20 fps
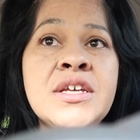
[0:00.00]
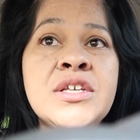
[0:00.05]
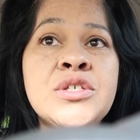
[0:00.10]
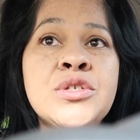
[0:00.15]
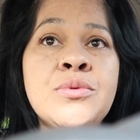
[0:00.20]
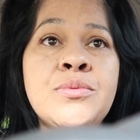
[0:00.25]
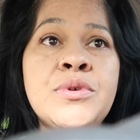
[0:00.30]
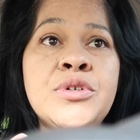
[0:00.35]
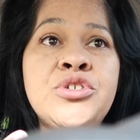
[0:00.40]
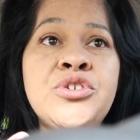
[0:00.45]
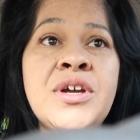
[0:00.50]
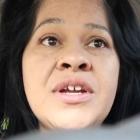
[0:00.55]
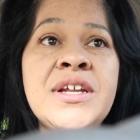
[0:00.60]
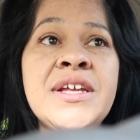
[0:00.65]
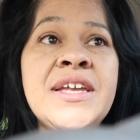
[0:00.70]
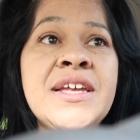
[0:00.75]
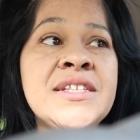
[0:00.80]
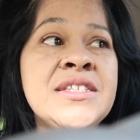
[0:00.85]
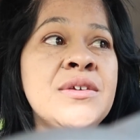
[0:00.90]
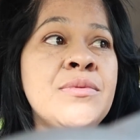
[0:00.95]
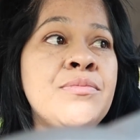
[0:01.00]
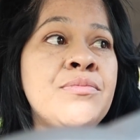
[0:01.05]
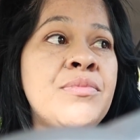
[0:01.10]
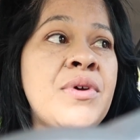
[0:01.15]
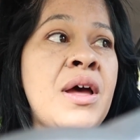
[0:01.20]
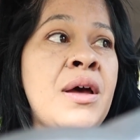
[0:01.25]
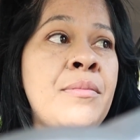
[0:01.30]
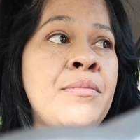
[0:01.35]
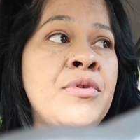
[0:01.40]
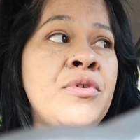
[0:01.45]
So we're trying to get some
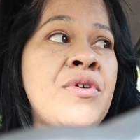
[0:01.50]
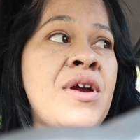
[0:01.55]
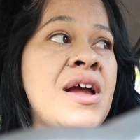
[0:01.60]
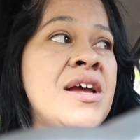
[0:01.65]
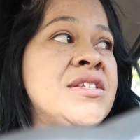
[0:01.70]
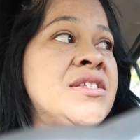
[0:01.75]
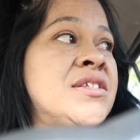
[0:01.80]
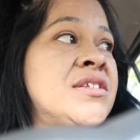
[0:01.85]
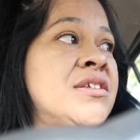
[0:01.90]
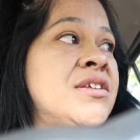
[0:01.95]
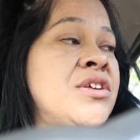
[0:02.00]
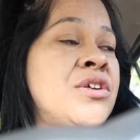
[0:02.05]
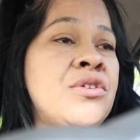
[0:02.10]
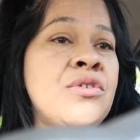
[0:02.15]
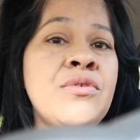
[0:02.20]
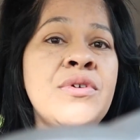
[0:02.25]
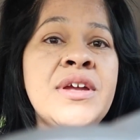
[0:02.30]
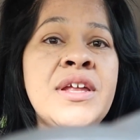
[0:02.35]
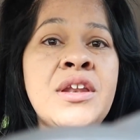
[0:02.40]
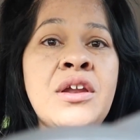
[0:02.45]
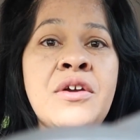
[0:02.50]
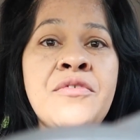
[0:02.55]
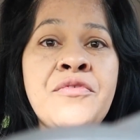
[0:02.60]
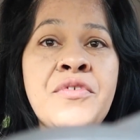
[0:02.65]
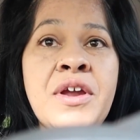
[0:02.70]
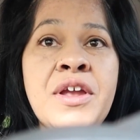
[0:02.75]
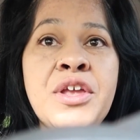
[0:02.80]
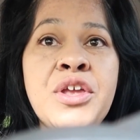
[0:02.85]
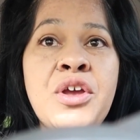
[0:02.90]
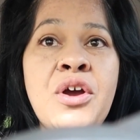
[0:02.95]
um, grass, you know, in our
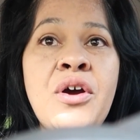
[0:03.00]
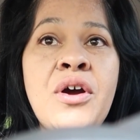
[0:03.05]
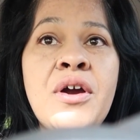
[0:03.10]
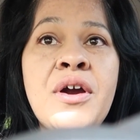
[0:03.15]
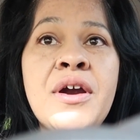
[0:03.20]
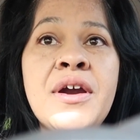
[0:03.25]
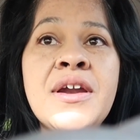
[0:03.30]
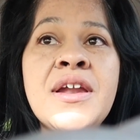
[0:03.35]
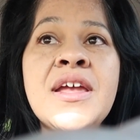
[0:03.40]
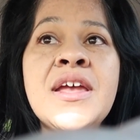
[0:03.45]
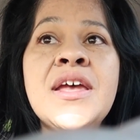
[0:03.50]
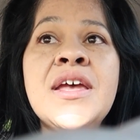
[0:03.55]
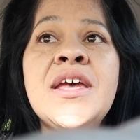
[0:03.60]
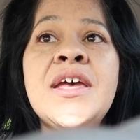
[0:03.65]
front yard.